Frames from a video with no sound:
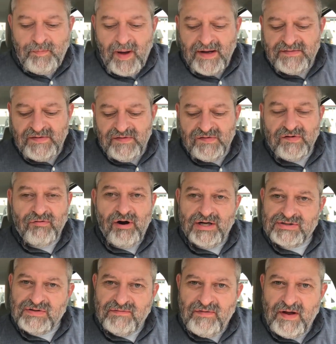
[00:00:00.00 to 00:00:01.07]
spicy
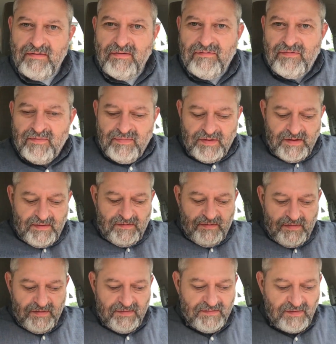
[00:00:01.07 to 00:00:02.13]
sriracha flavor from the,
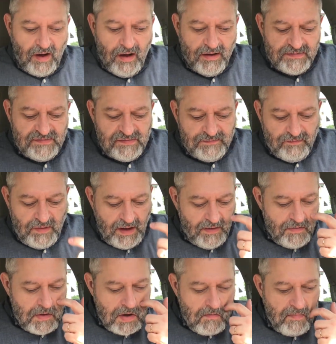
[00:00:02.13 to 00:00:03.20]
the sauce.
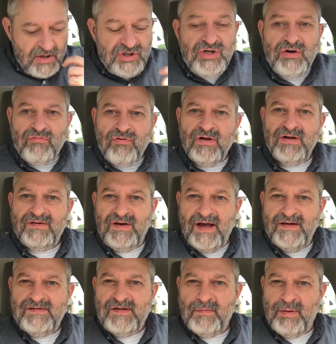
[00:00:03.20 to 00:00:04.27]
And then, but you can really
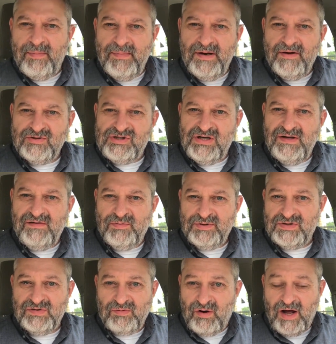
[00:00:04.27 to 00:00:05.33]
taste the pimento cheese,
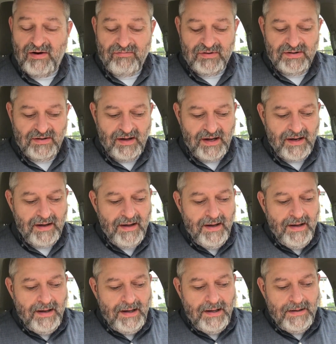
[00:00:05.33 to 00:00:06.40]
which is what I really like.
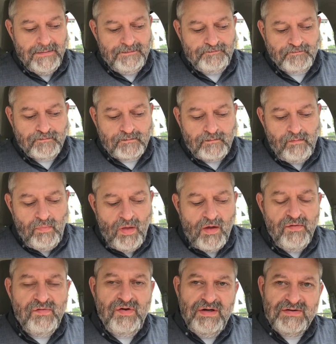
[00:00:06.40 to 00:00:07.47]
Um,
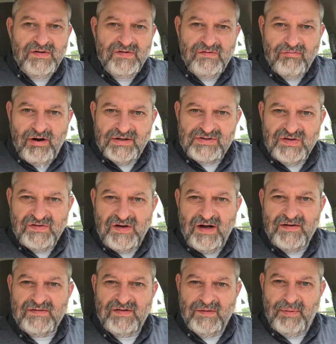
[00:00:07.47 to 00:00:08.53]
so you get the sriracha
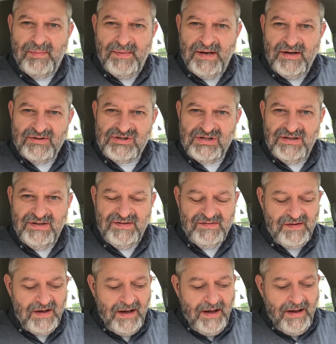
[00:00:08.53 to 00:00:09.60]
sauce, the pimento
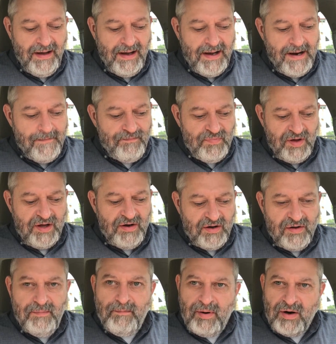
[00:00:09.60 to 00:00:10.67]
cheese, um, you get a
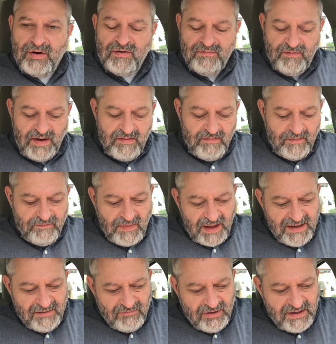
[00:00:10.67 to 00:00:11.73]
good burger flavor.
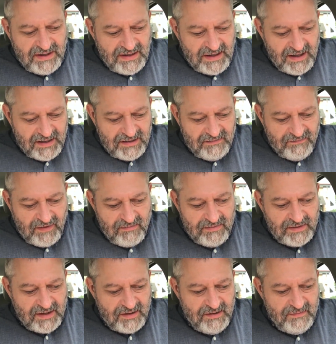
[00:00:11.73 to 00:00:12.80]
I didn't really get an onion
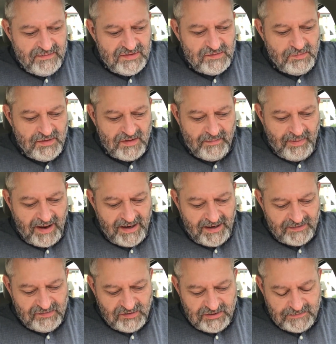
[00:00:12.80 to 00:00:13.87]
flavor. That could have just been the bite
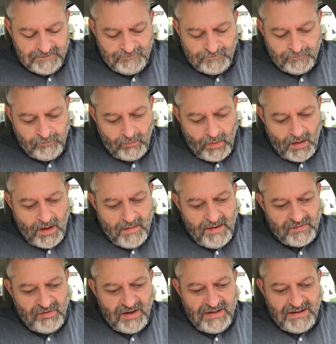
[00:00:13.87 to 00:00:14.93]
I took. And
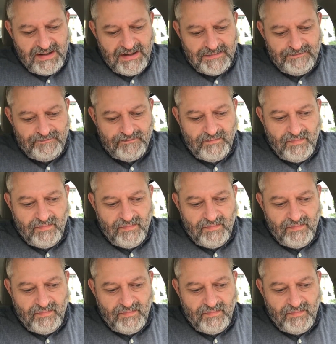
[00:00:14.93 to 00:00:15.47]
I tried to get